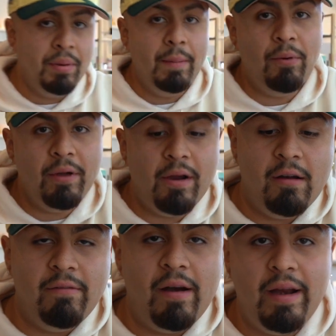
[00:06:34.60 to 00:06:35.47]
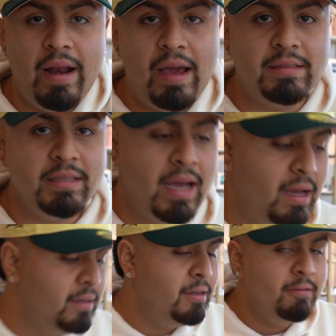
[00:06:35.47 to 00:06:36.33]
People here are very nice, yeah,
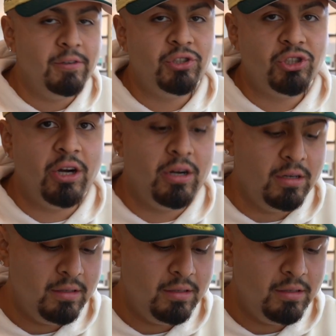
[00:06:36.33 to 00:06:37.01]
for sure.